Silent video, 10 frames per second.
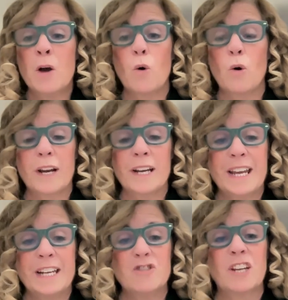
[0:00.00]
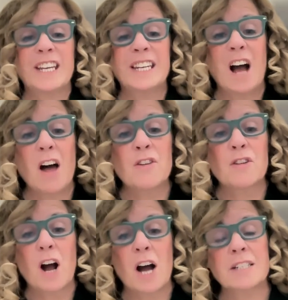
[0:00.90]
or engaging in other
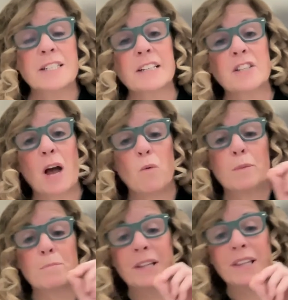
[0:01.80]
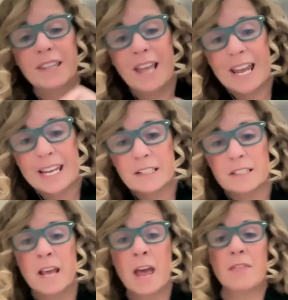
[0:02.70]
conduct that would
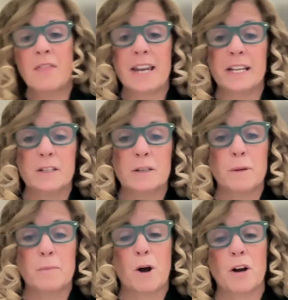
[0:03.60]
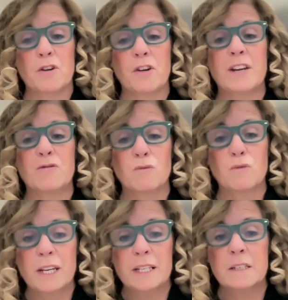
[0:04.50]
place that intimate partner in
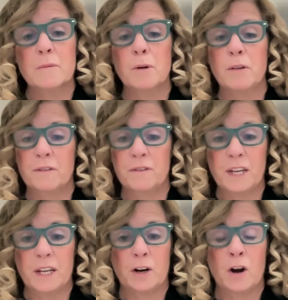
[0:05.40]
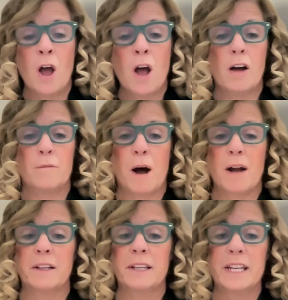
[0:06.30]
reasonable fear of
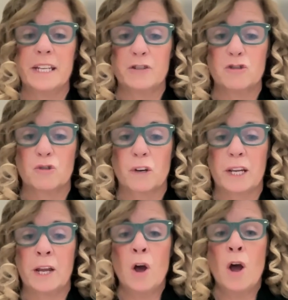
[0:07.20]
bodily injury